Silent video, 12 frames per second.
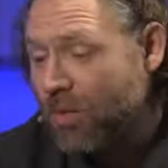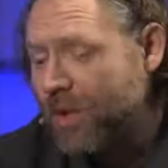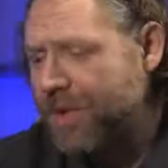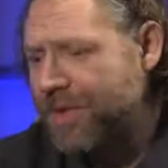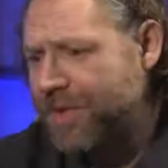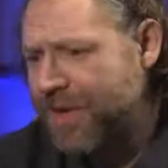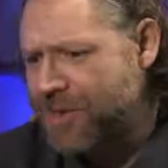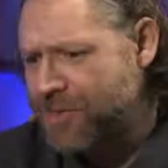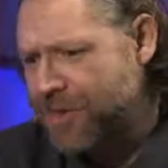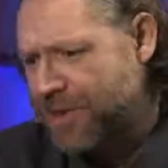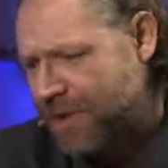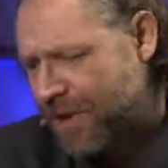one of the
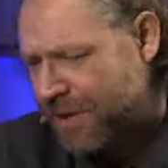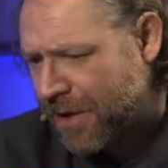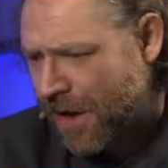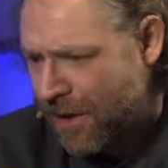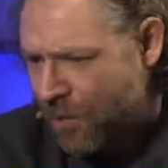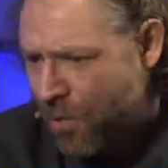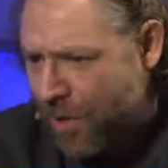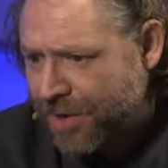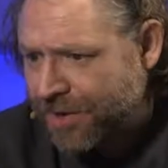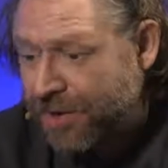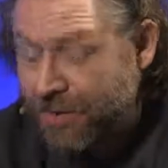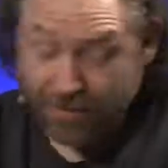things that I had
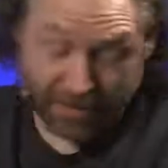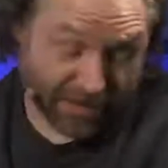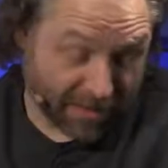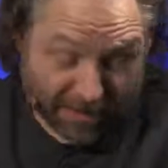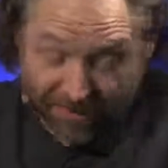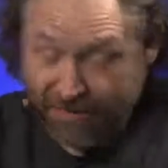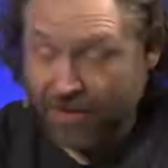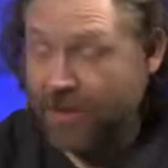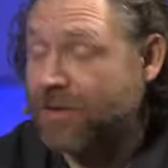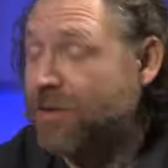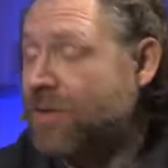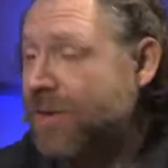wanted to, or I felt
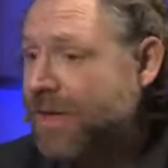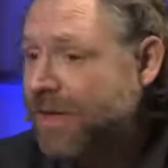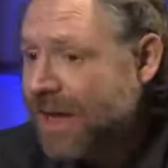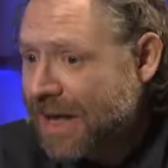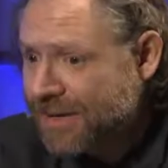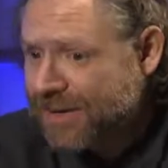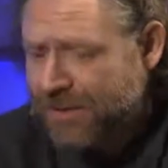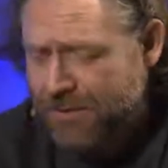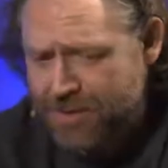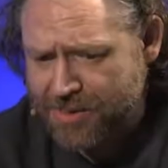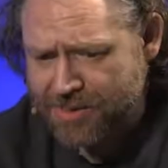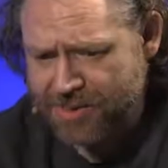like the Lord had led to do,
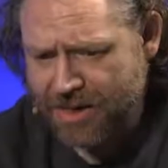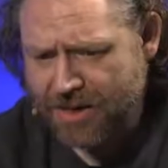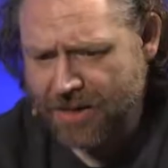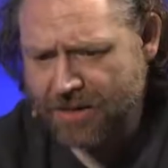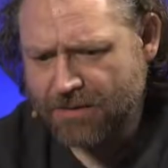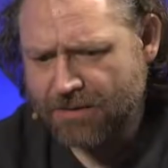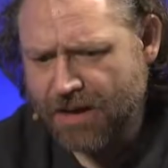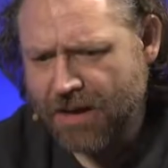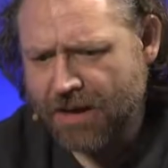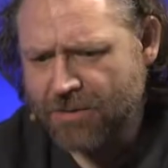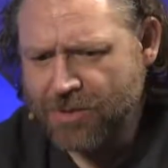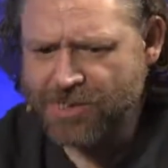was to
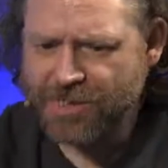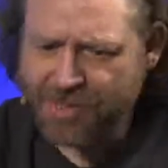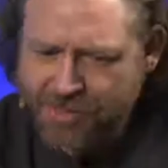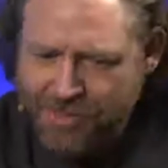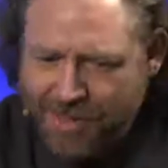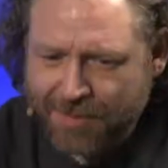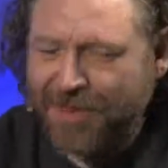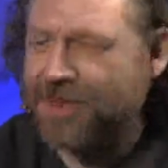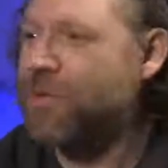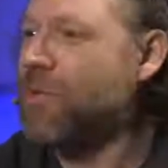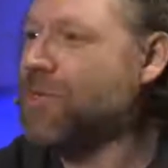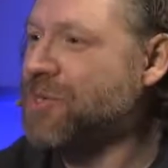do something
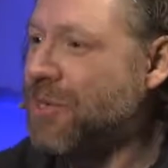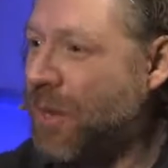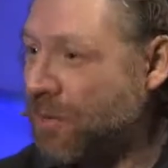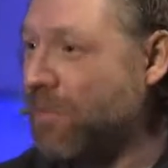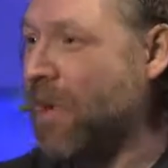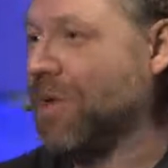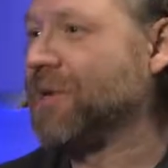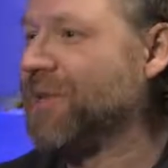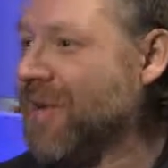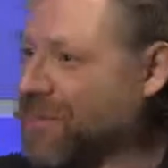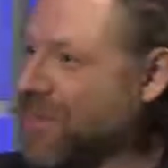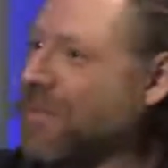that wasn't on
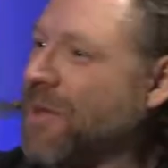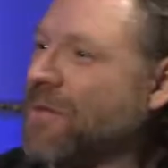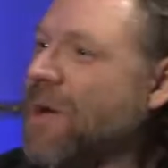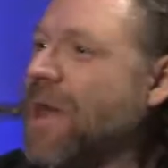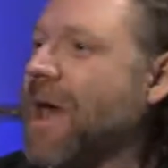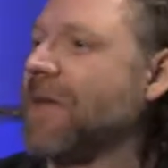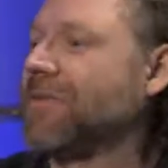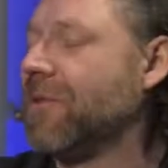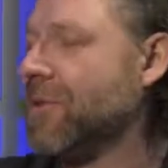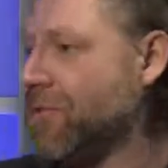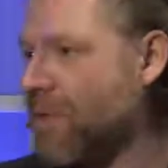politics, coming right after the